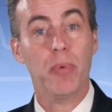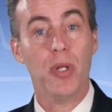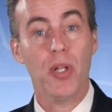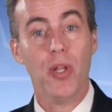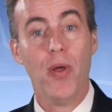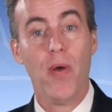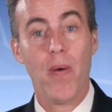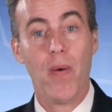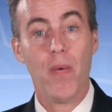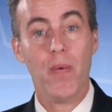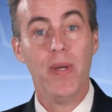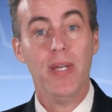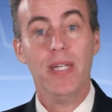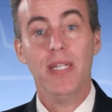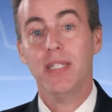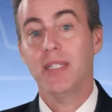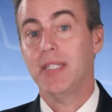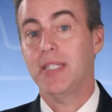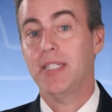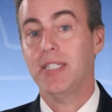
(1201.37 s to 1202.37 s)
below
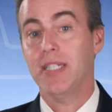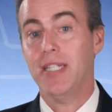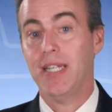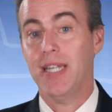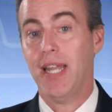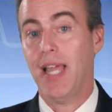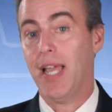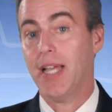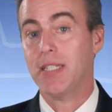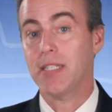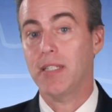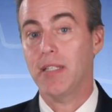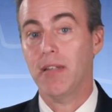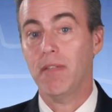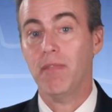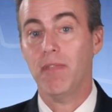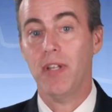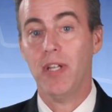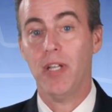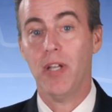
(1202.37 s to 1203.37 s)
to see an
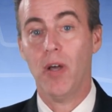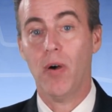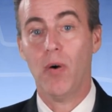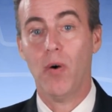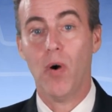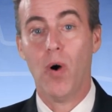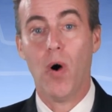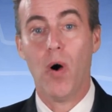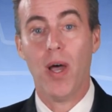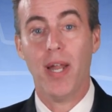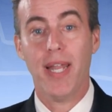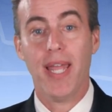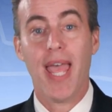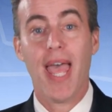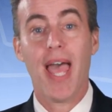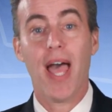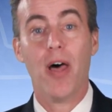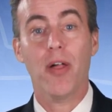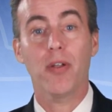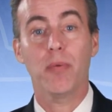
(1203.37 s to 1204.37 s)
excellent video on
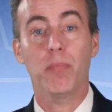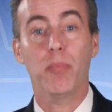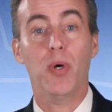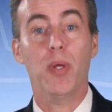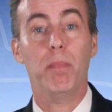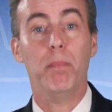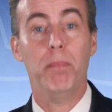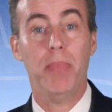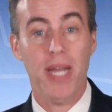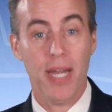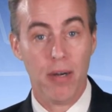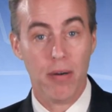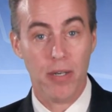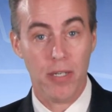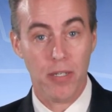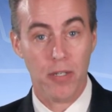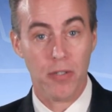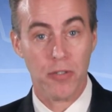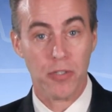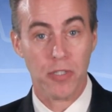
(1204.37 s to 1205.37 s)
how to put
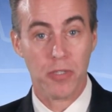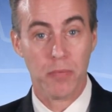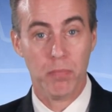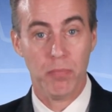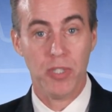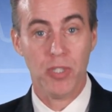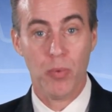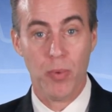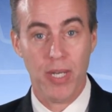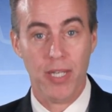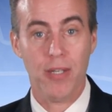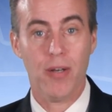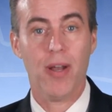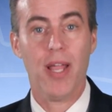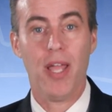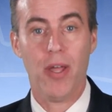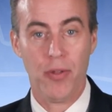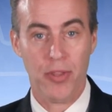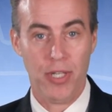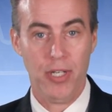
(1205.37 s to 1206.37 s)
barriers between your
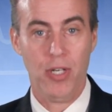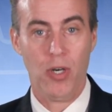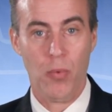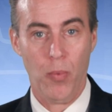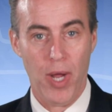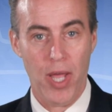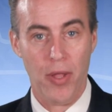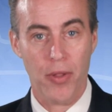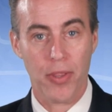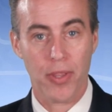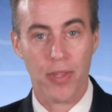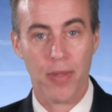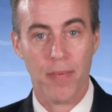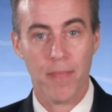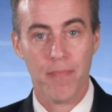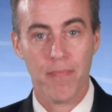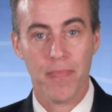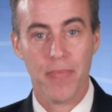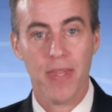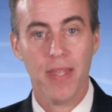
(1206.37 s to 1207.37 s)
health and your wealth.
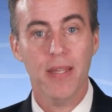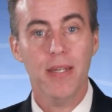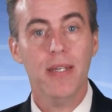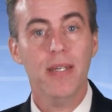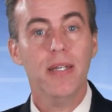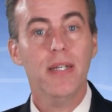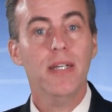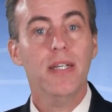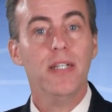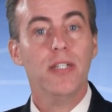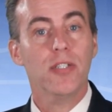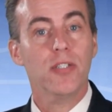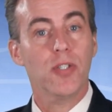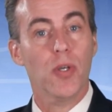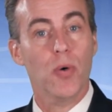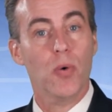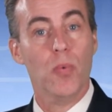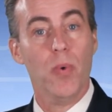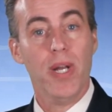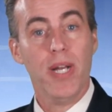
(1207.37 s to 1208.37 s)

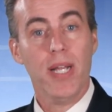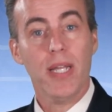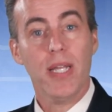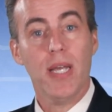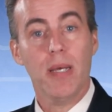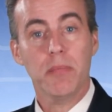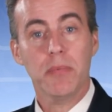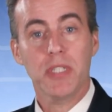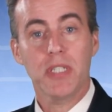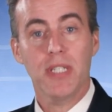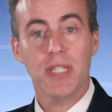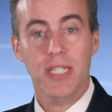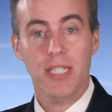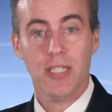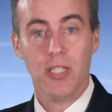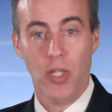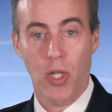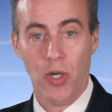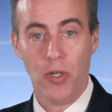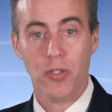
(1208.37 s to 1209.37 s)
So when it comes to
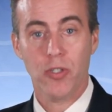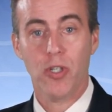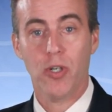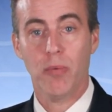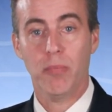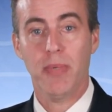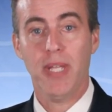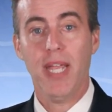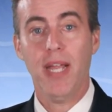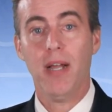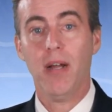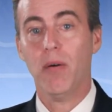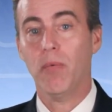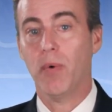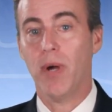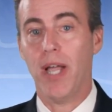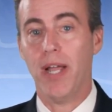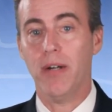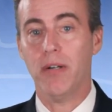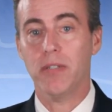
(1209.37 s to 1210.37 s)
these long-term care
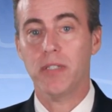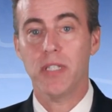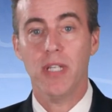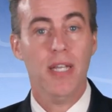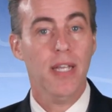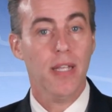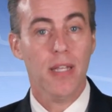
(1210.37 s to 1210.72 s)
riders,